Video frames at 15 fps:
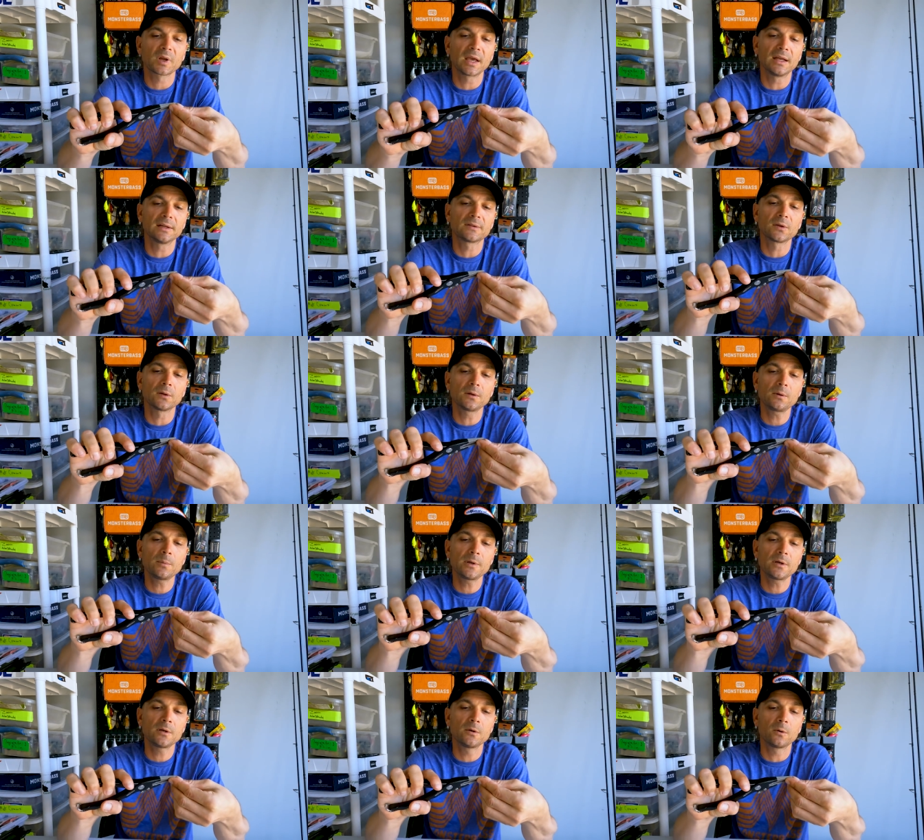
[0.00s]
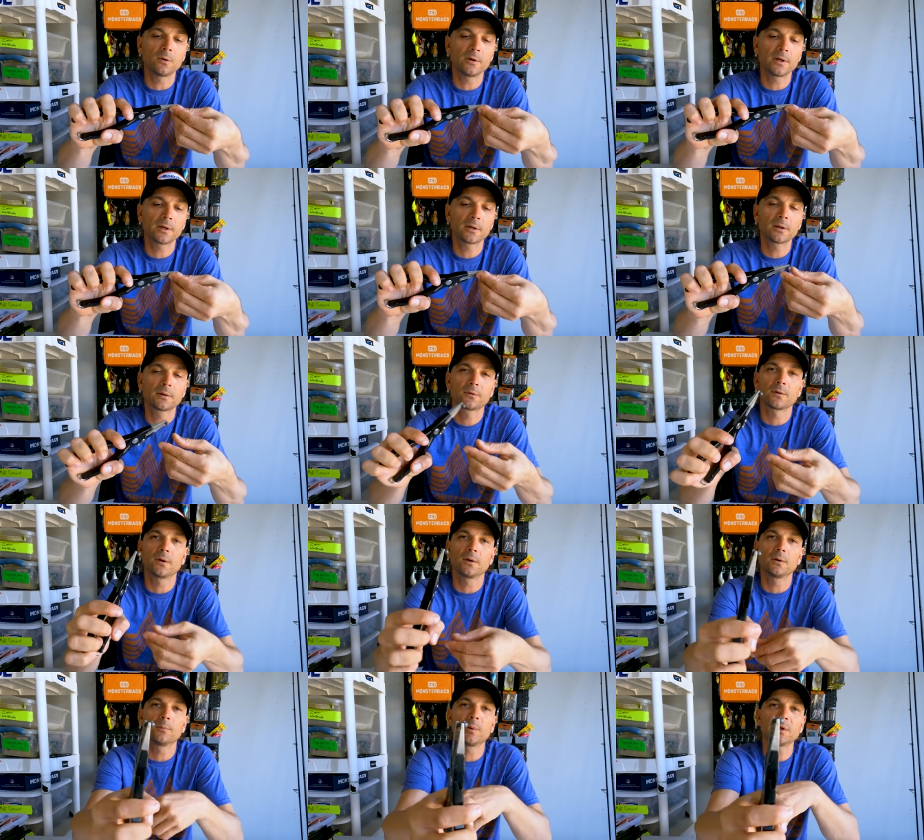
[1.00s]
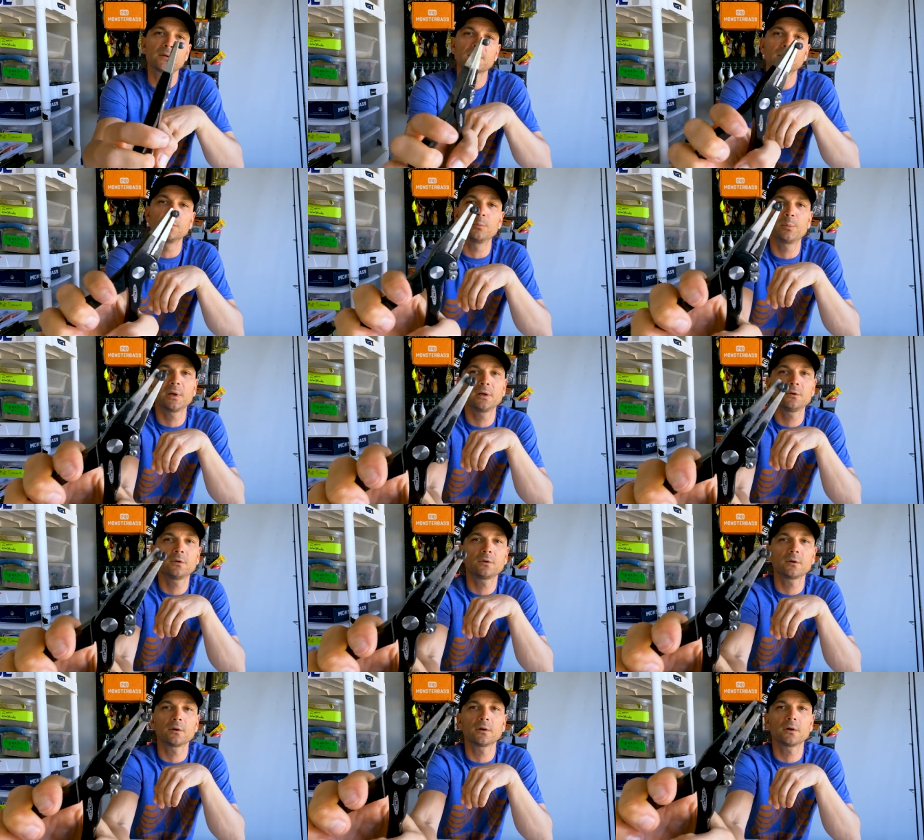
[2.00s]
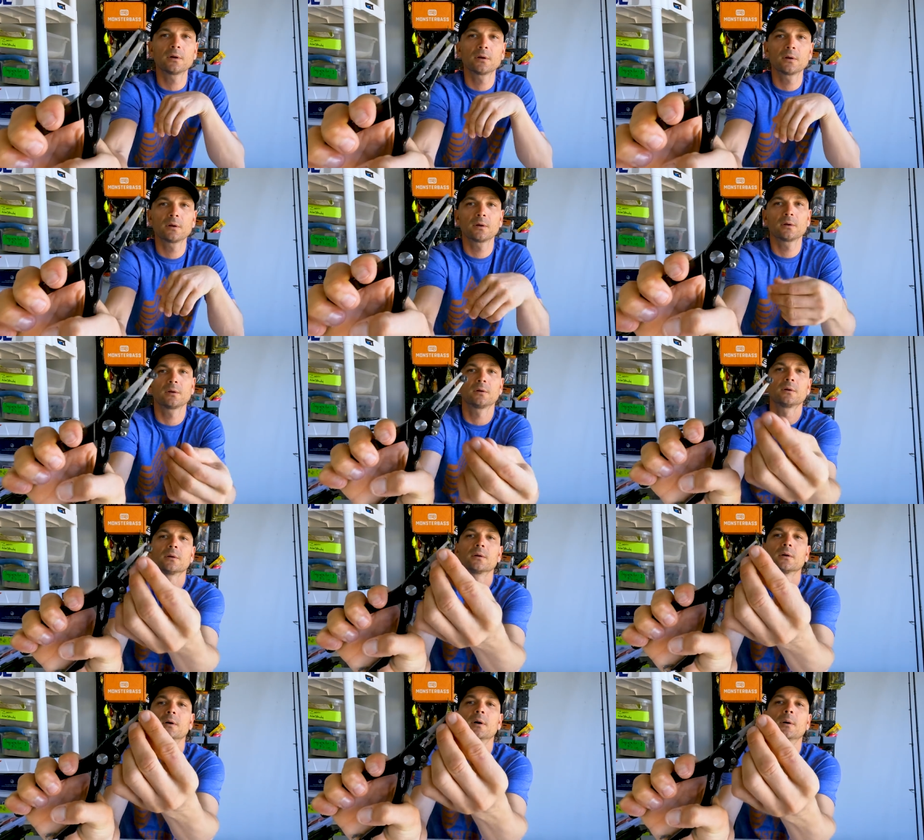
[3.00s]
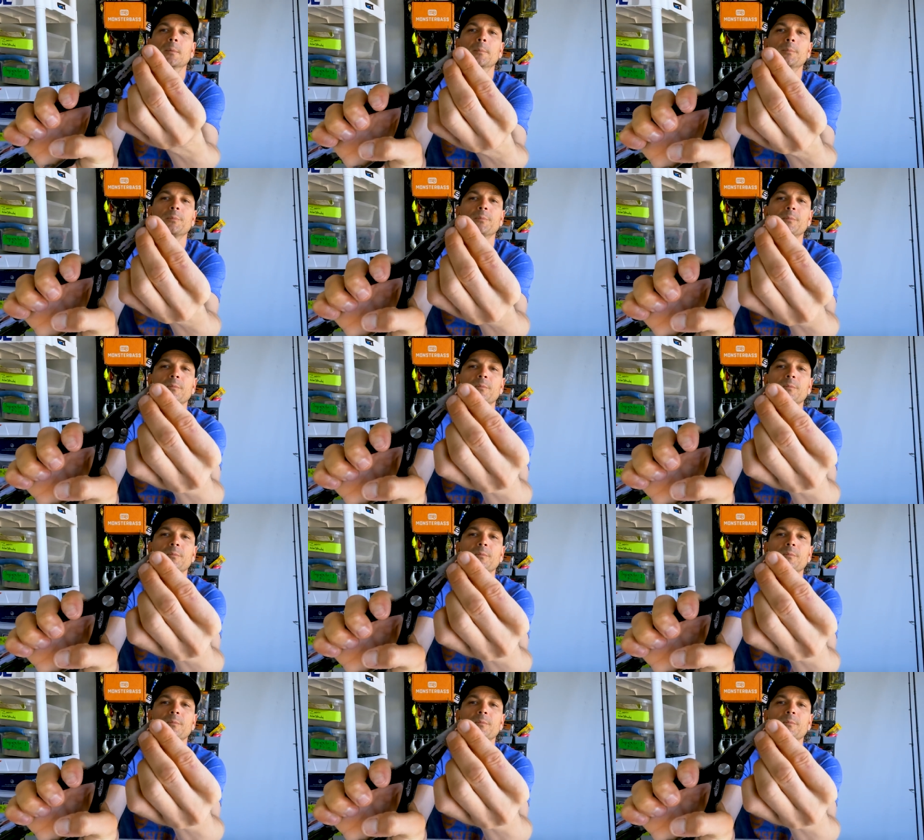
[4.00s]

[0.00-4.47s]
And it's a little bit annoying. So basically you pinch your, your, um,